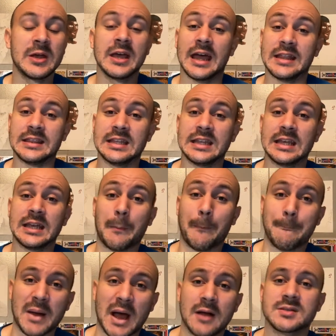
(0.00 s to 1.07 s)
and then it
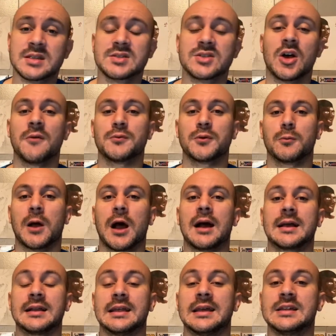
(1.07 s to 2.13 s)
bounces off the rock
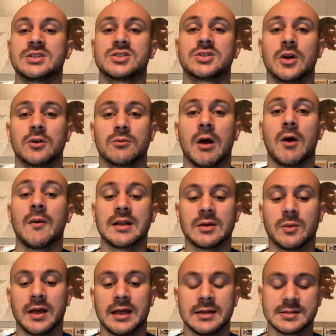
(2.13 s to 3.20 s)
and hits Jotaro
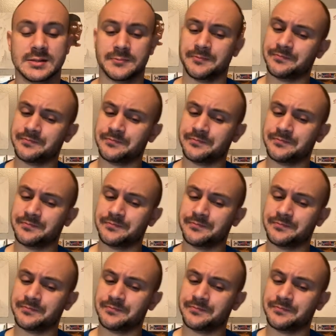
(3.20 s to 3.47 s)
anyways.